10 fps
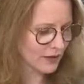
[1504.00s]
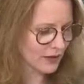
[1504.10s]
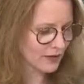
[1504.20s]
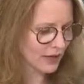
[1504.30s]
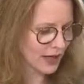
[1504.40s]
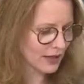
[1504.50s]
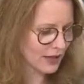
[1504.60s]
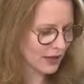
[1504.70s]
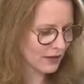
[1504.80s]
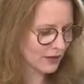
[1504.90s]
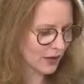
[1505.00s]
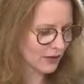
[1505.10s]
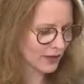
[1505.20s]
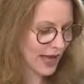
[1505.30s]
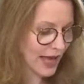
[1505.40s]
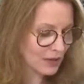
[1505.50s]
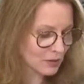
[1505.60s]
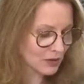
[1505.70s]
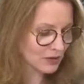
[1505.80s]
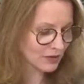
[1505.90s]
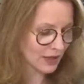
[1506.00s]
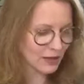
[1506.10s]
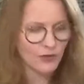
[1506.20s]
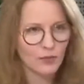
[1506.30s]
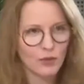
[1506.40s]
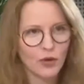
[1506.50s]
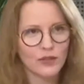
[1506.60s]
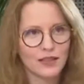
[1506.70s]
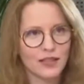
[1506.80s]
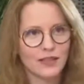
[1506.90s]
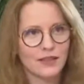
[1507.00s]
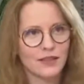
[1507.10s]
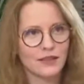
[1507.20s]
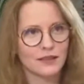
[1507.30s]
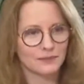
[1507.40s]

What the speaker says: is there any case of an animal dying from COVID-19?